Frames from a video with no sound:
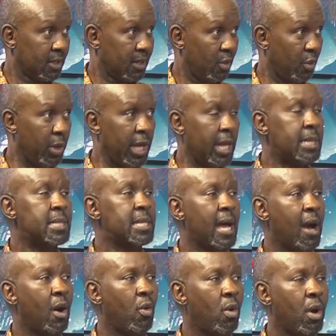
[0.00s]
We each
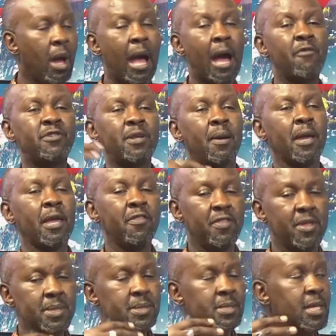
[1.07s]
now, in
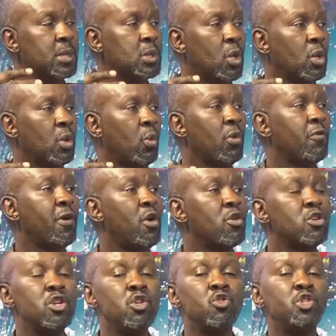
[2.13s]
this season, we
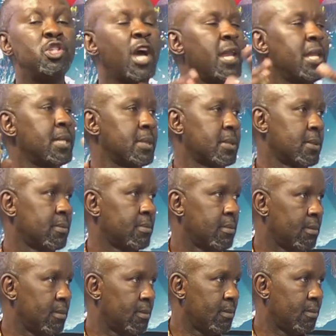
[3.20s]
found new journeys,
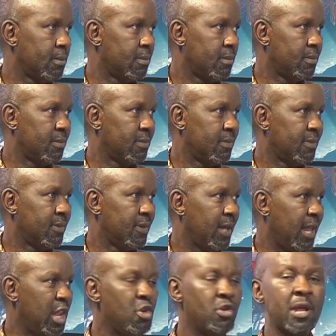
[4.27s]

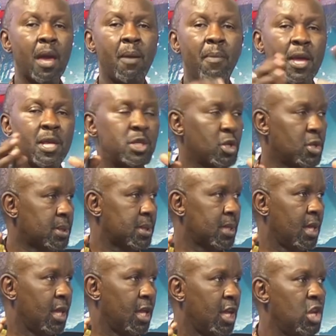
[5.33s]
new
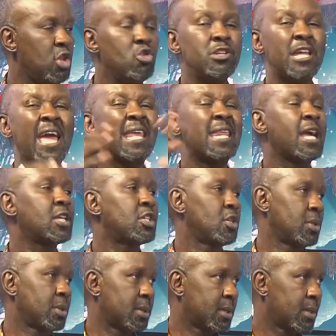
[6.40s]
dimensions, new
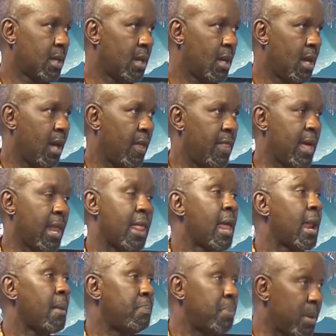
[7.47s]
directions.
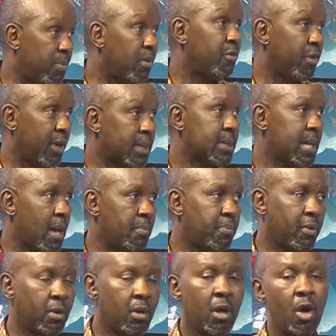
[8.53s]
There are people, for
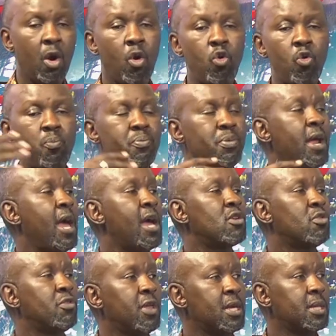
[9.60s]
example, who prior
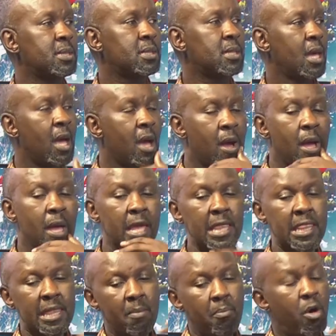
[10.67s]
to this,
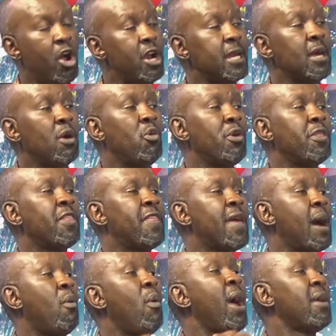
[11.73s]
in the bonding with
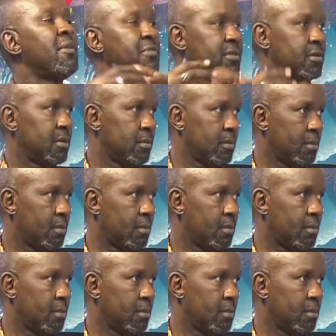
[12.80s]
their wives,